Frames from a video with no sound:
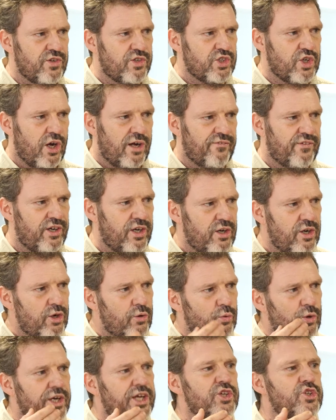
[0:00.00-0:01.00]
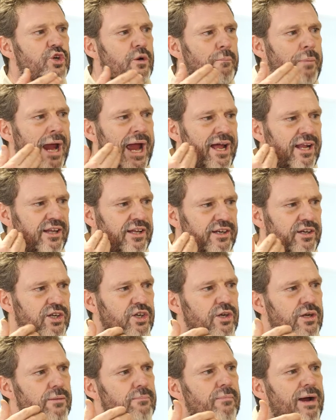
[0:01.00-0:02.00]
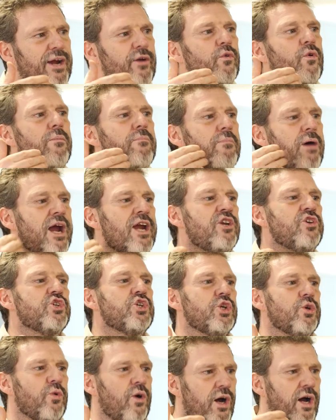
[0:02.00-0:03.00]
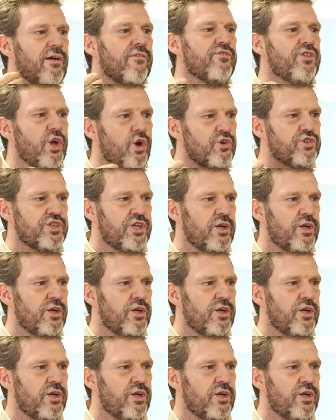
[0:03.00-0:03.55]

this coffee will hit your palate, might remind you of those